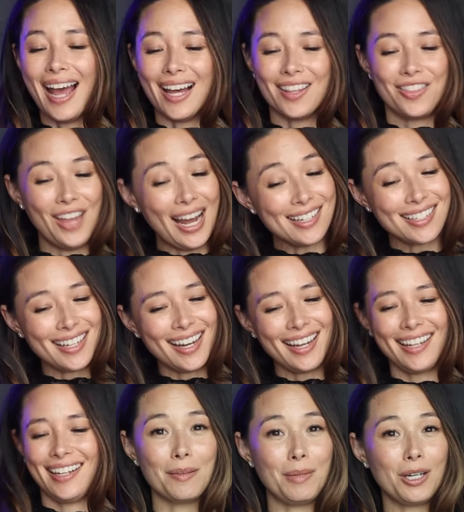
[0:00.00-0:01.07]
that's
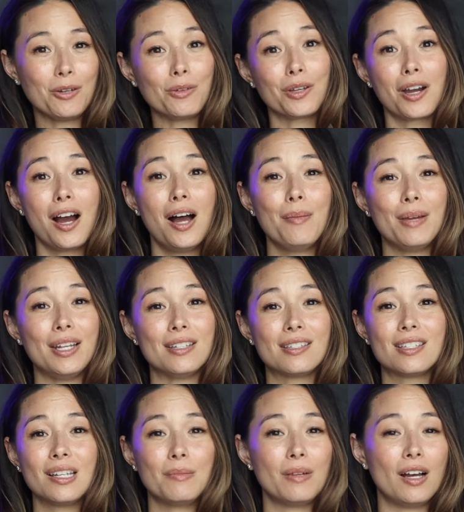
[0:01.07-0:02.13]
it. Let me know in the comments
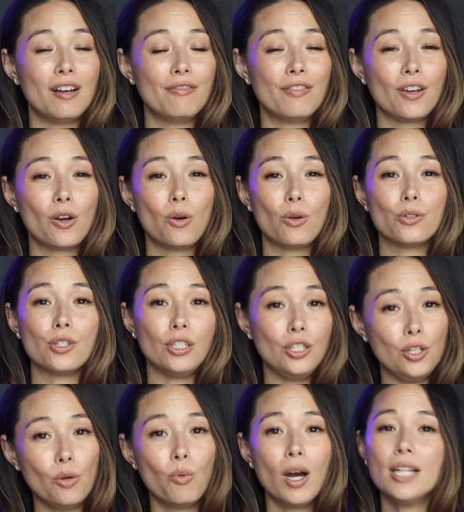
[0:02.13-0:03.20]
some of the goals
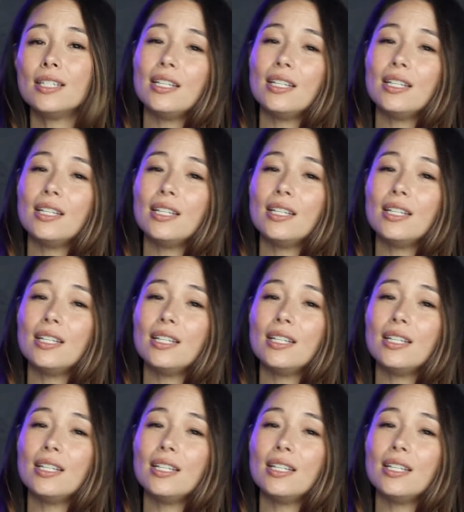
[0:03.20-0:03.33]
you want